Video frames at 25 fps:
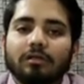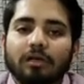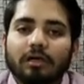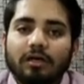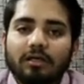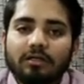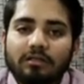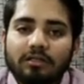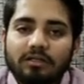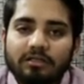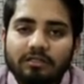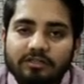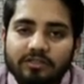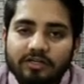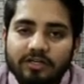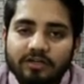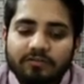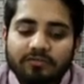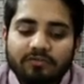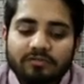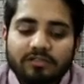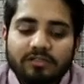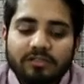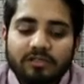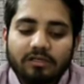
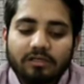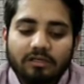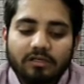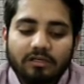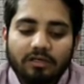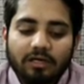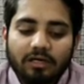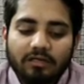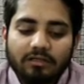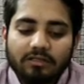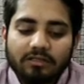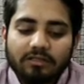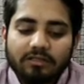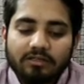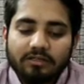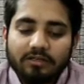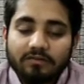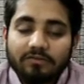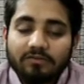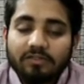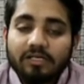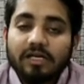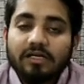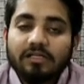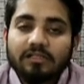drifts
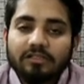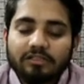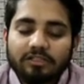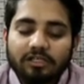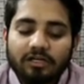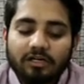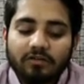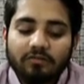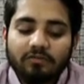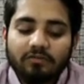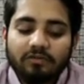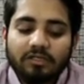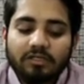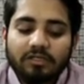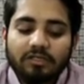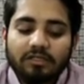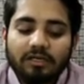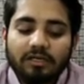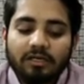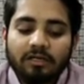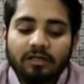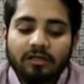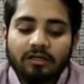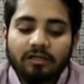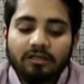and shafts
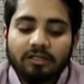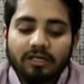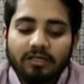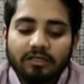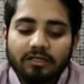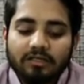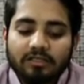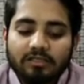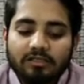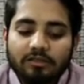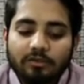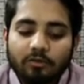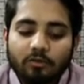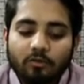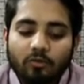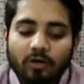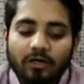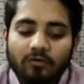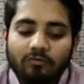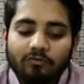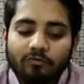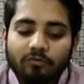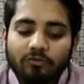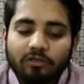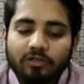that is
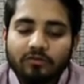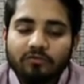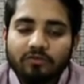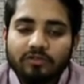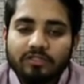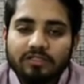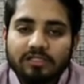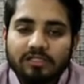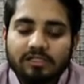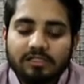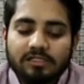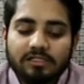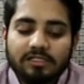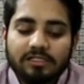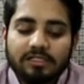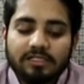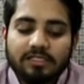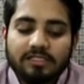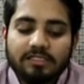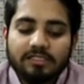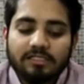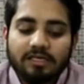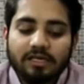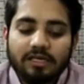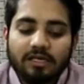required for the
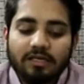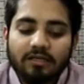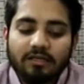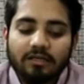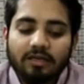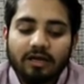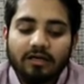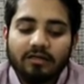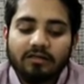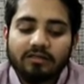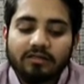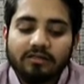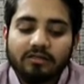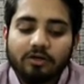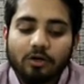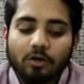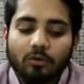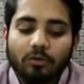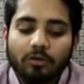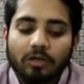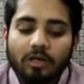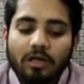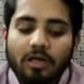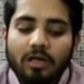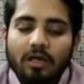facilities in underground.
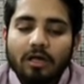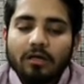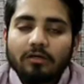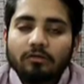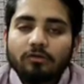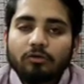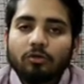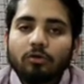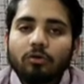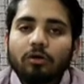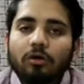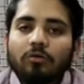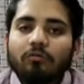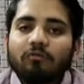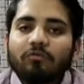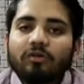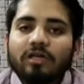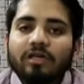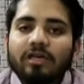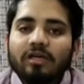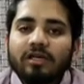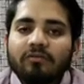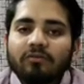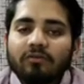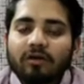So we
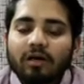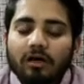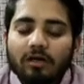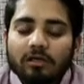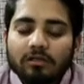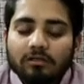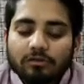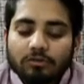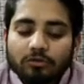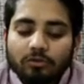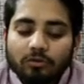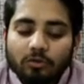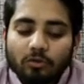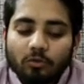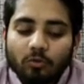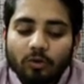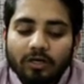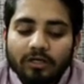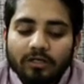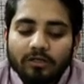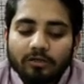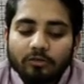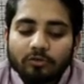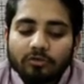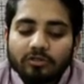have also
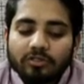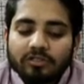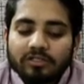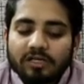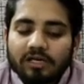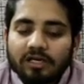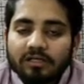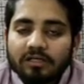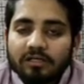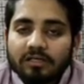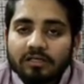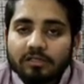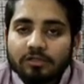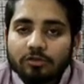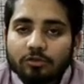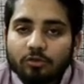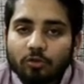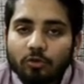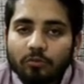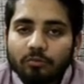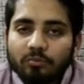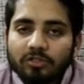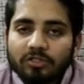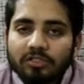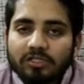required to design a
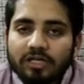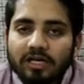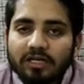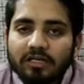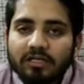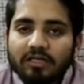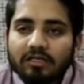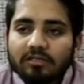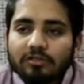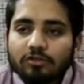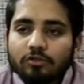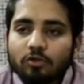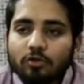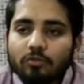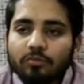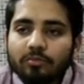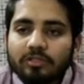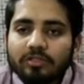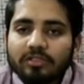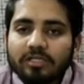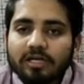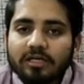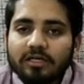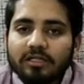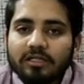stop design. Stop
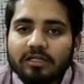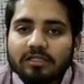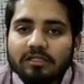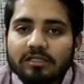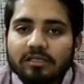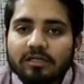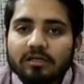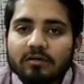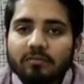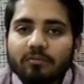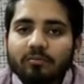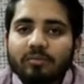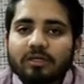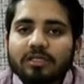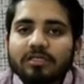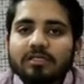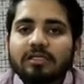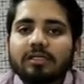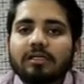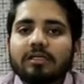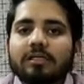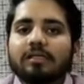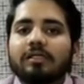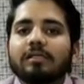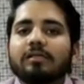design is
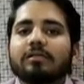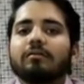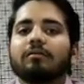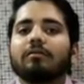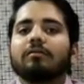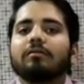basically